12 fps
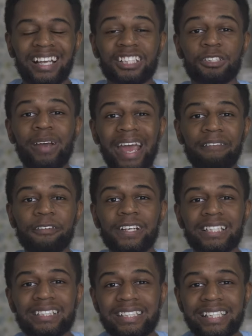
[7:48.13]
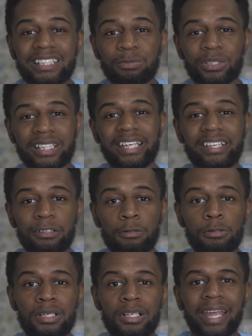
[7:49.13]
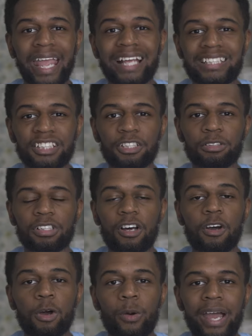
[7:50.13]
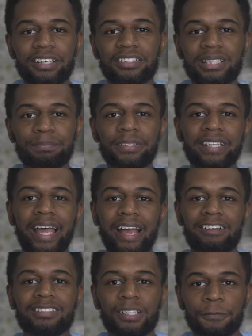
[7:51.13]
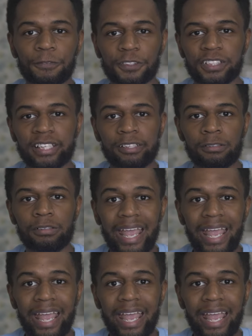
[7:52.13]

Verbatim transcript: So after his niece was killed, Cassie Jo's uncle actually put the house up for sale,